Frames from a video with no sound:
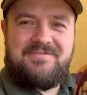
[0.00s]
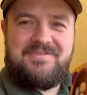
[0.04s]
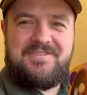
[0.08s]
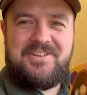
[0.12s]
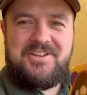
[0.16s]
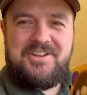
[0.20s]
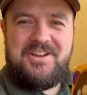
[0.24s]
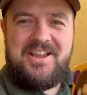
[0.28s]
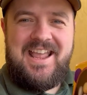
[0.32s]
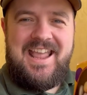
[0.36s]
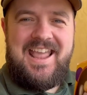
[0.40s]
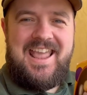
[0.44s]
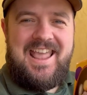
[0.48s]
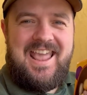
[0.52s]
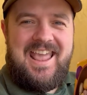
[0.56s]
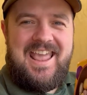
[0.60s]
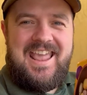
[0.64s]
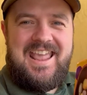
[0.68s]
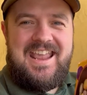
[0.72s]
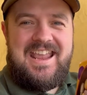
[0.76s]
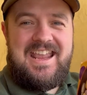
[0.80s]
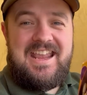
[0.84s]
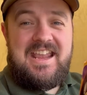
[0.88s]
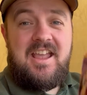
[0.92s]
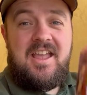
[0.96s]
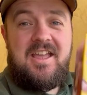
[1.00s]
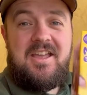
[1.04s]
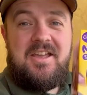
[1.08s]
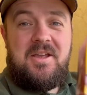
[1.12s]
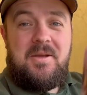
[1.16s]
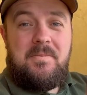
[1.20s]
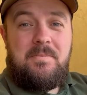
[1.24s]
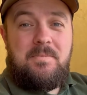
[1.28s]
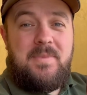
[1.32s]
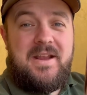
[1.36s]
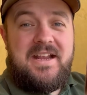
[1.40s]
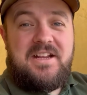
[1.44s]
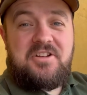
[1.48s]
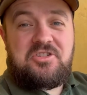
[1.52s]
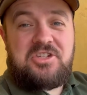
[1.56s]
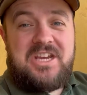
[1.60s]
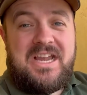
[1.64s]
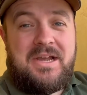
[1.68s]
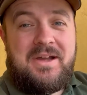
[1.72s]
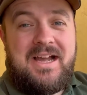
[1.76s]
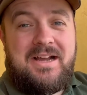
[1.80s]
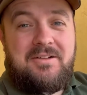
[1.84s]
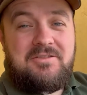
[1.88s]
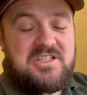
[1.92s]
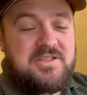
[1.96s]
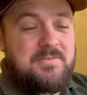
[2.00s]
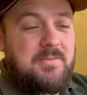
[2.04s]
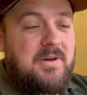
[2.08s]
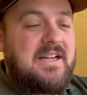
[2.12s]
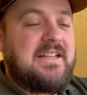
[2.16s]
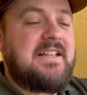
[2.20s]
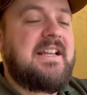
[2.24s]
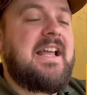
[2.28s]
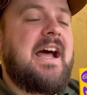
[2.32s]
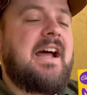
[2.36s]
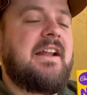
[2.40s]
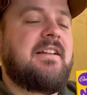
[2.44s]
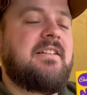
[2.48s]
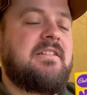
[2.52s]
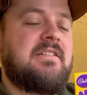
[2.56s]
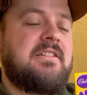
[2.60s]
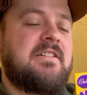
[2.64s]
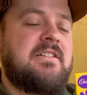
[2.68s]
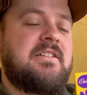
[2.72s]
Yay! Big shout out to my nan.